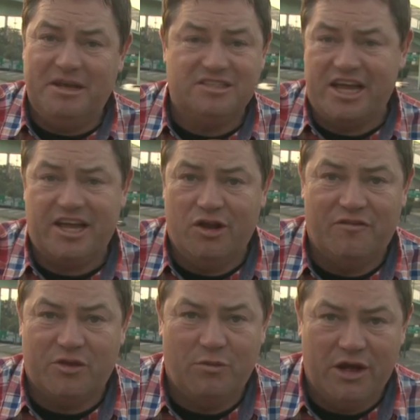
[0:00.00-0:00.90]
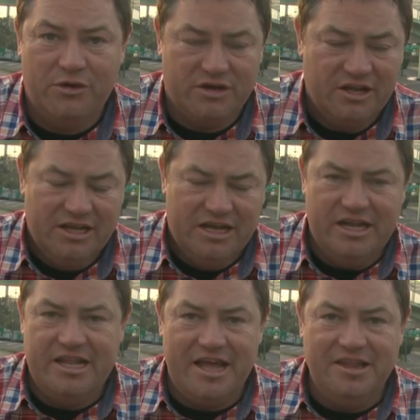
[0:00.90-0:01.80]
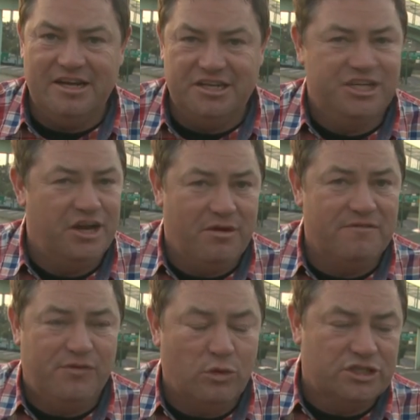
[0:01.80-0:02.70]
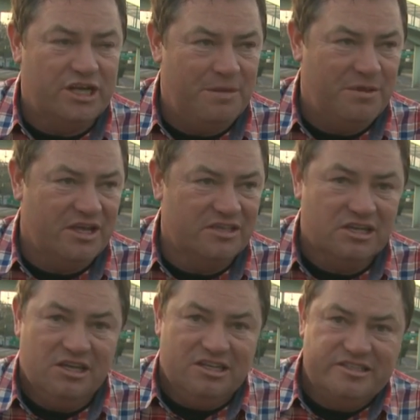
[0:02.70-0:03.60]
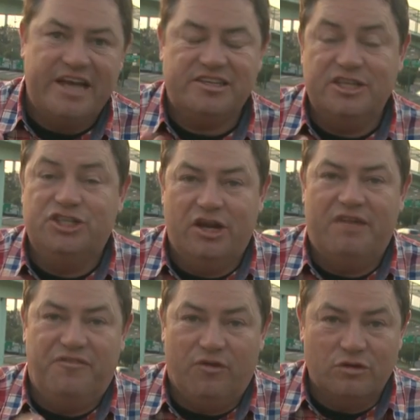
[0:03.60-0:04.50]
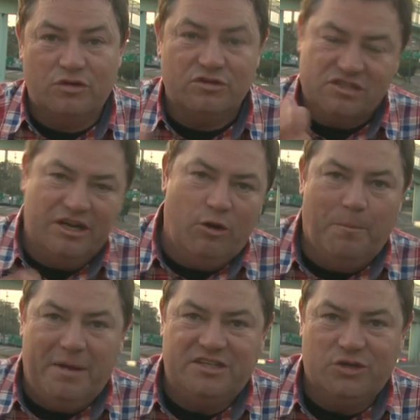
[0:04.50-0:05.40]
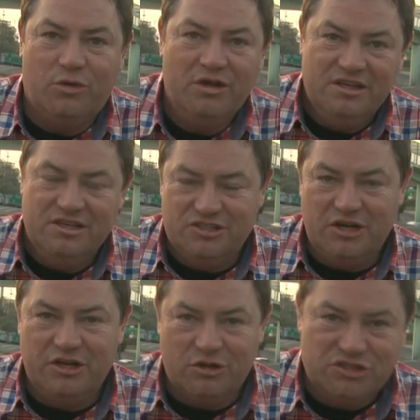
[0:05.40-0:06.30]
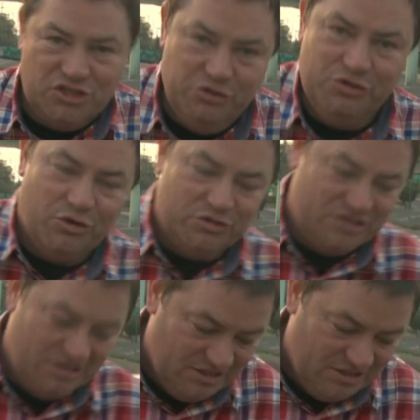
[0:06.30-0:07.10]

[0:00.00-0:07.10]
be taken off the road at the end of this year, unfortunately, because taxis should have four doors and a little Beetle has only got two doors.